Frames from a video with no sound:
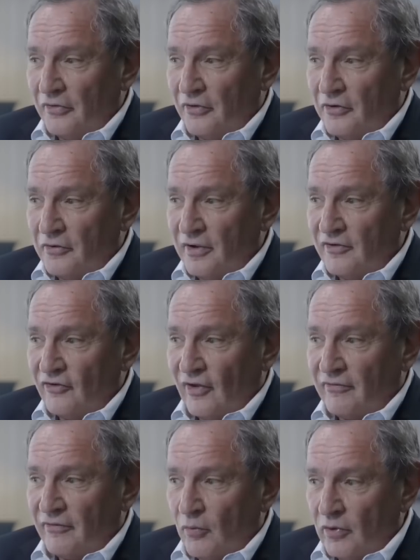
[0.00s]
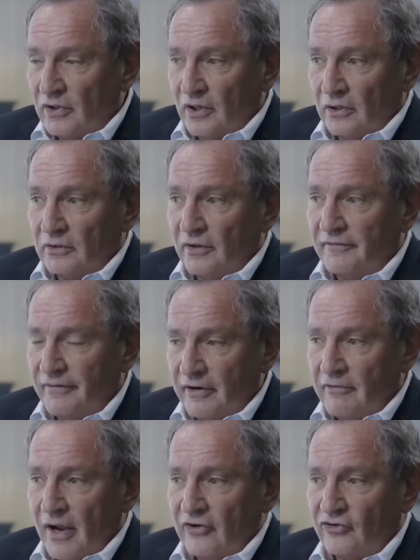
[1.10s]
North Koreans have one goal. Very
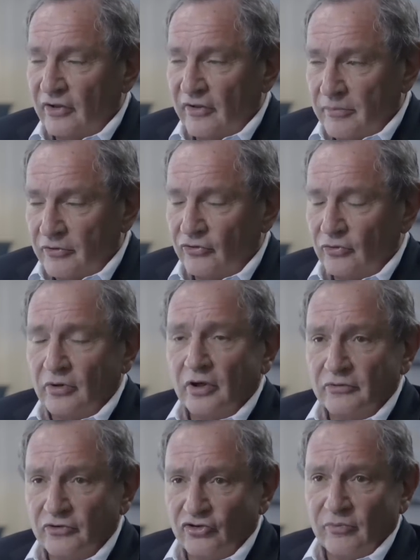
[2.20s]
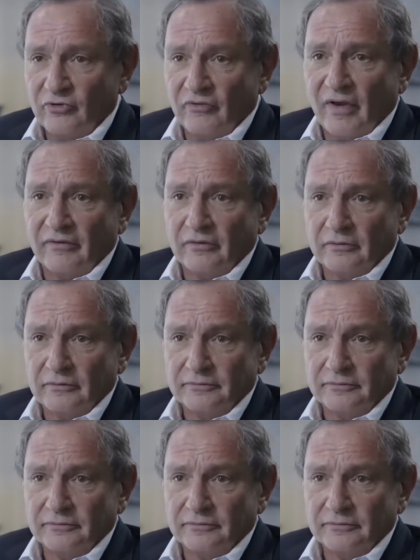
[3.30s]
rationally they pursue it: regime survival.